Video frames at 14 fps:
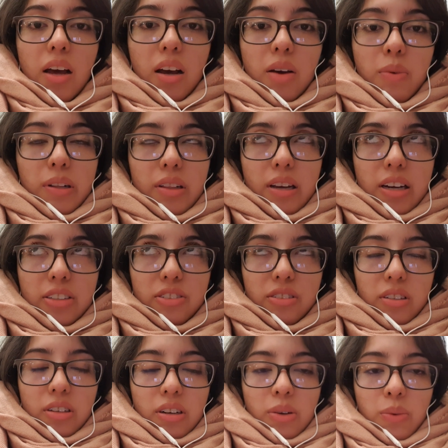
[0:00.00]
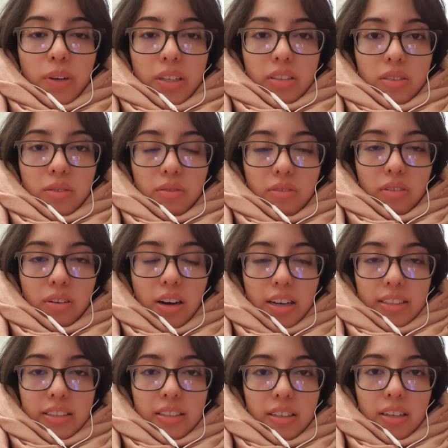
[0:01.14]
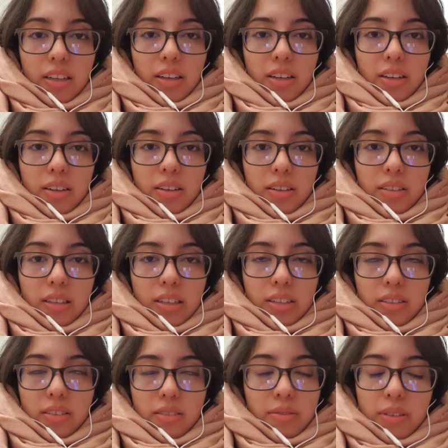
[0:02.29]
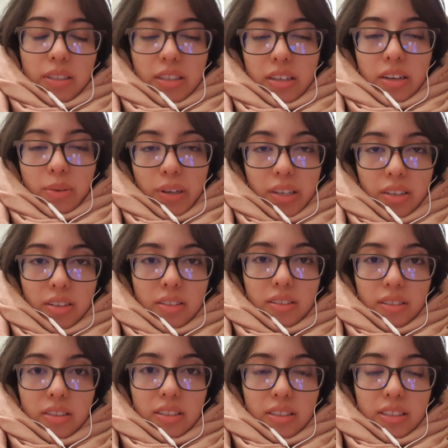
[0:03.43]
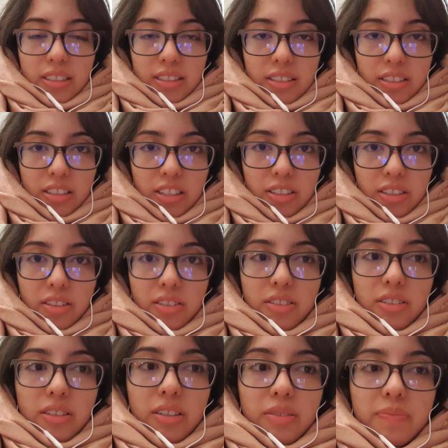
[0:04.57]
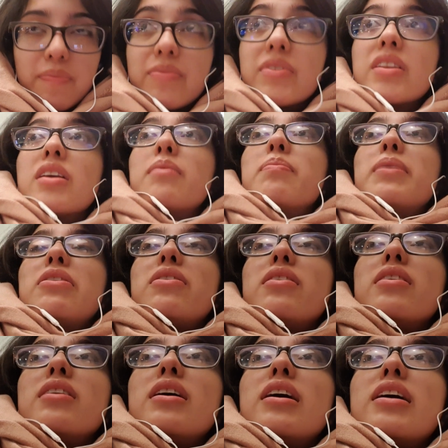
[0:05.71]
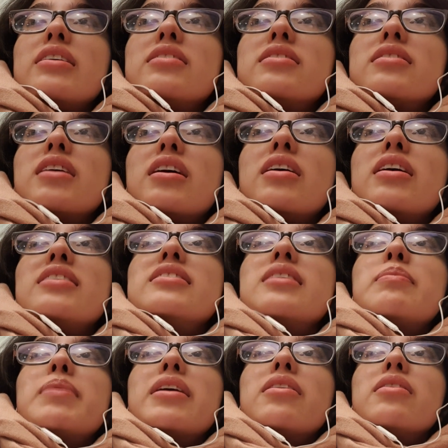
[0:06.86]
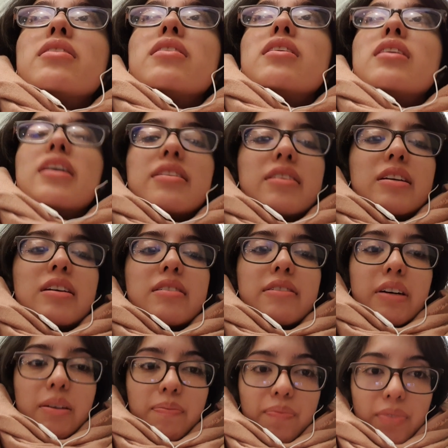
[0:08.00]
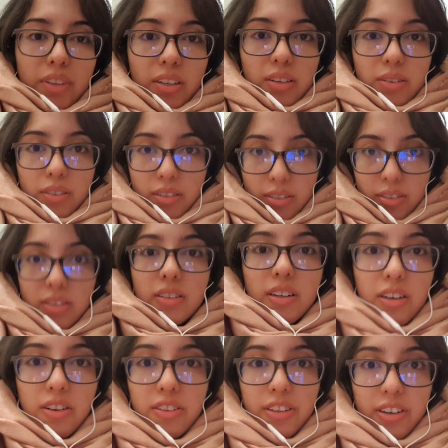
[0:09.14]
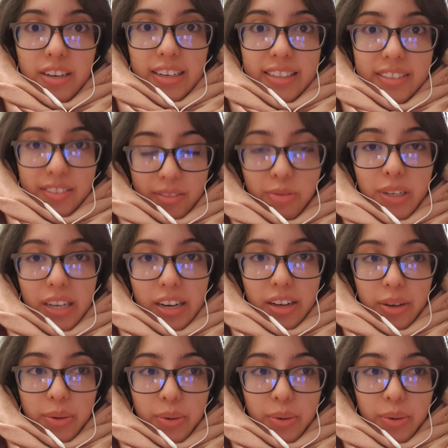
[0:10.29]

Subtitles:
Well, actually on our way to Gand. Anyway, this is not sorry. Pero ahí está parado. Así ya se va. Hold on, guys. We gotta go.